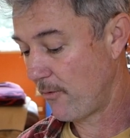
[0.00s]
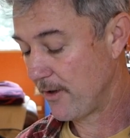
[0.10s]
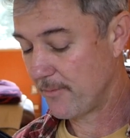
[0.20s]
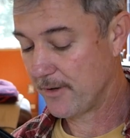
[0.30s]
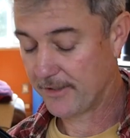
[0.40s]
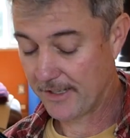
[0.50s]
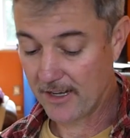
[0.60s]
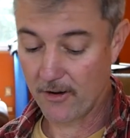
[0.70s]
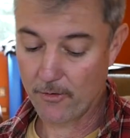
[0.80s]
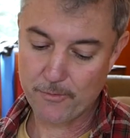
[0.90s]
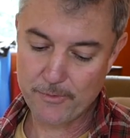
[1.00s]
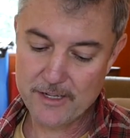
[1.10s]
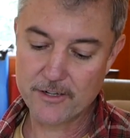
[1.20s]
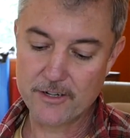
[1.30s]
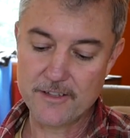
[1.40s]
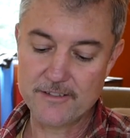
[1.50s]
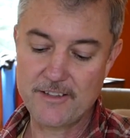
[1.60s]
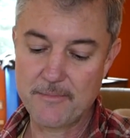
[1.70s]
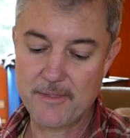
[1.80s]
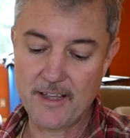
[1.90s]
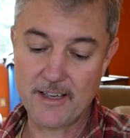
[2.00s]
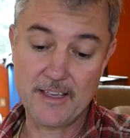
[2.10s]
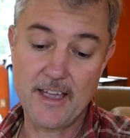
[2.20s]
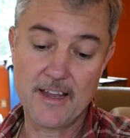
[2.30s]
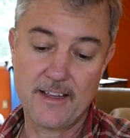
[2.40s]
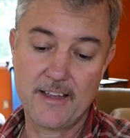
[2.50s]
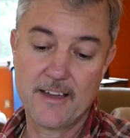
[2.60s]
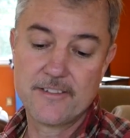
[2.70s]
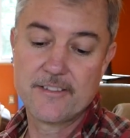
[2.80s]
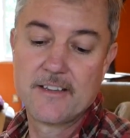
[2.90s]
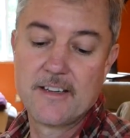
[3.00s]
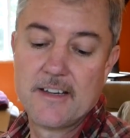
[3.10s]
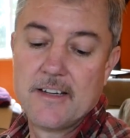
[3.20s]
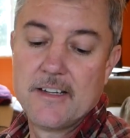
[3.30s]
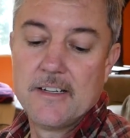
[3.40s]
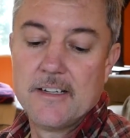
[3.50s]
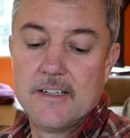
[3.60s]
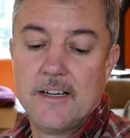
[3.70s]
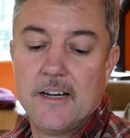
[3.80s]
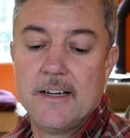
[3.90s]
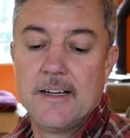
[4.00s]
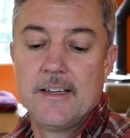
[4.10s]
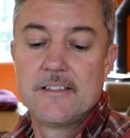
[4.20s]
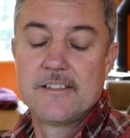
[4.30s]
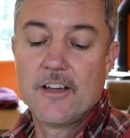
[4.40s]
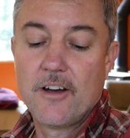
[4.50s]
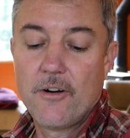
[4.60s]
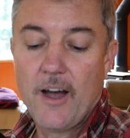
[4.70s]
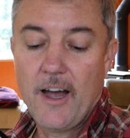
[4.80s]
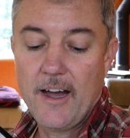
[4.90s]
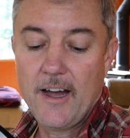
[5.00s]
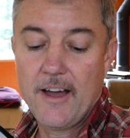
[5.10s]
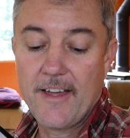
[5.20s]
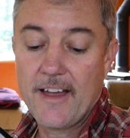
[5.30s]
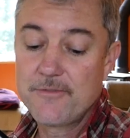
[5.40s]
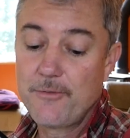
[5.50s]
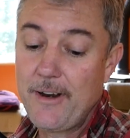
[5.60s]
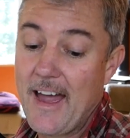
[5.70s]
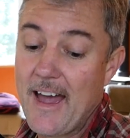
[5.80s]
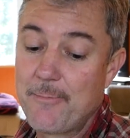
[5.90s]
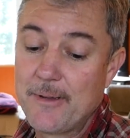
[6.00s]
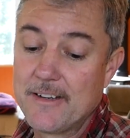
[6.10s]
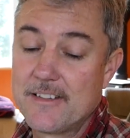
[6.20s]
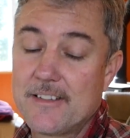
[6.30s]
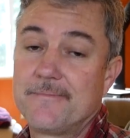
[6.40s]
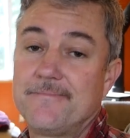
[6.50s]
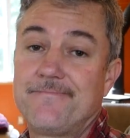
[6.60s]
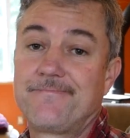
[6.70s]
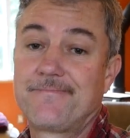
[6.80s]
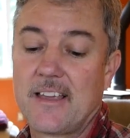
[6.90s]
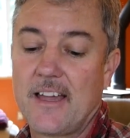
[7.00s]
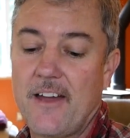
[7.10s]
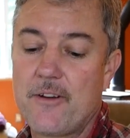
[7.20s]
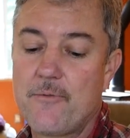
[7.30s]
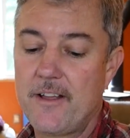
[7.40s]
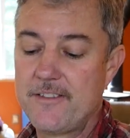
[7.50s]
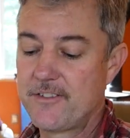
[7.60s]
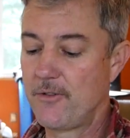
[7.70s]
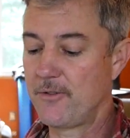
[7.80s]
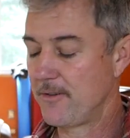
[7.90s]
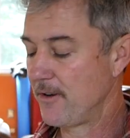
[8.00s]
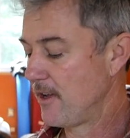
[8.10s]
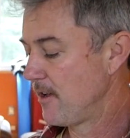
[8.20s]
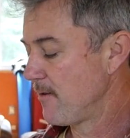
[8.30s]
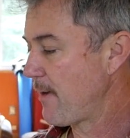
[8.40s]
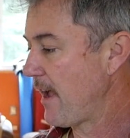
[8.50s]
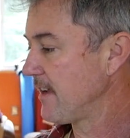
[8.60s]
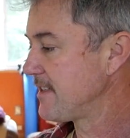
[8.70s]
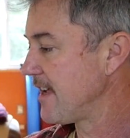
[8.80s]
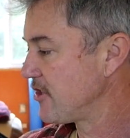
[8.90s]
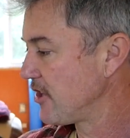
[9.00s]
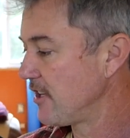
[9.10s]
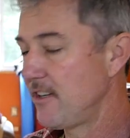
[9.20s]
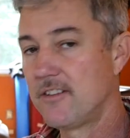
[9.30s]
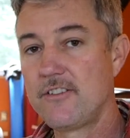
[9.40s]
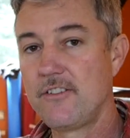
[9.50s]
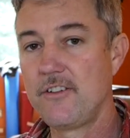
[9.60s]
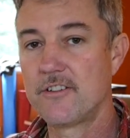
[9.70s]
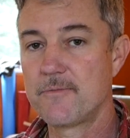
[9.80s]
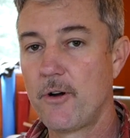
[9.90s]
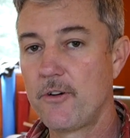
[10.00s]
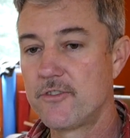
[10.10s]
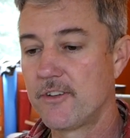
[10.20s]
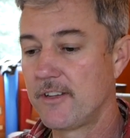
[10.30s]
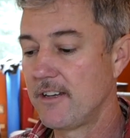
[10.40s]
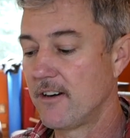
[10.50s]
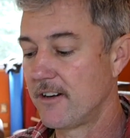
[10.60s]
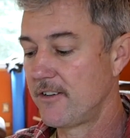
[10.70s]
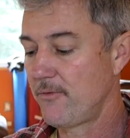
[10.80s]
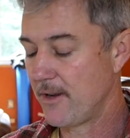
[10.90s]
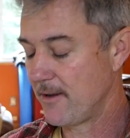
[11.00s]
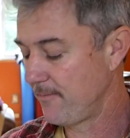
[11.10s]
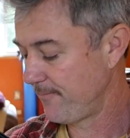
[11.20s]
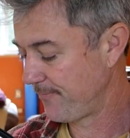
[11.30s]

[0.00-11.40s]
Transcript: wheel building, or relearned the same thing again, I guess. So that's what happened, everyone. So pay attention to your spoke drilling on your rim